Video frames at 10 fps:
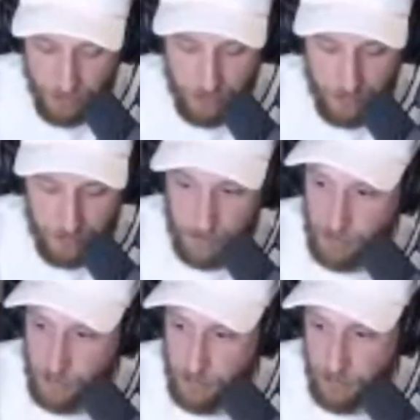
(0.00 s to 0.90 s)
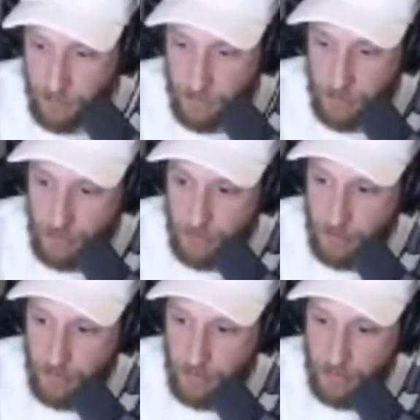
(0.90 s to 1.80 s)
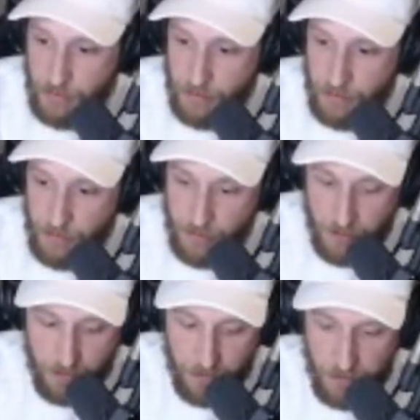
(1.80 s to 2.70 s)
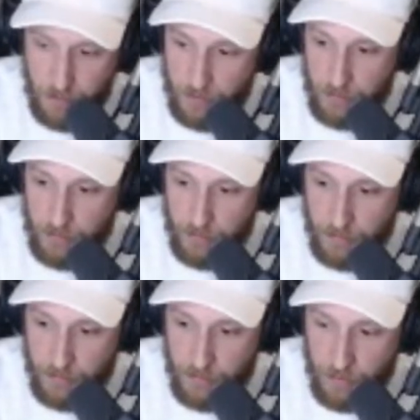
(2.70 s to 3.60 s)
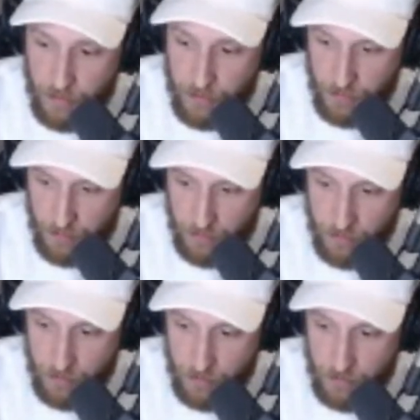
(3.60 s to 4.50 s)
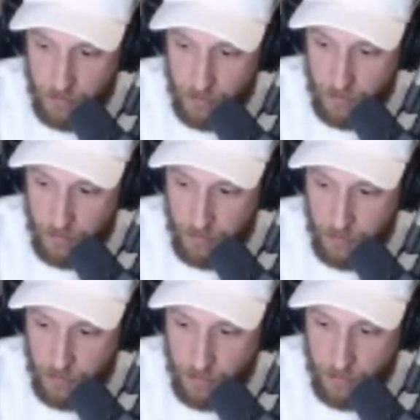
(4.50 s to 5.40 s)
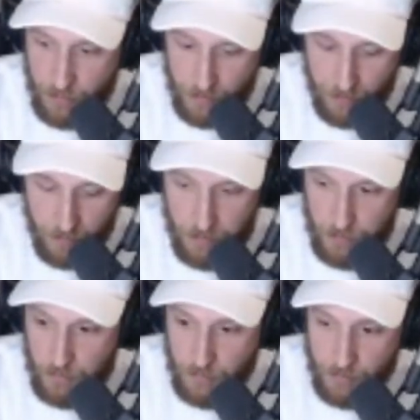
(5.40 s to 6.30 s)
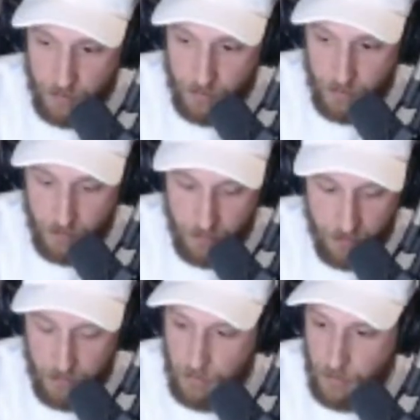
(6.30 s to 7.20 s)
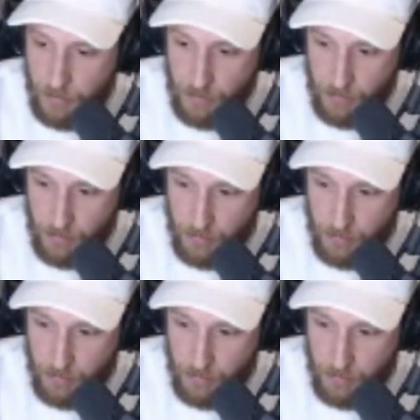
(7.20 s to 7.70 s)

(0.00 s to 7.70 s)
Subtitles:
(silence)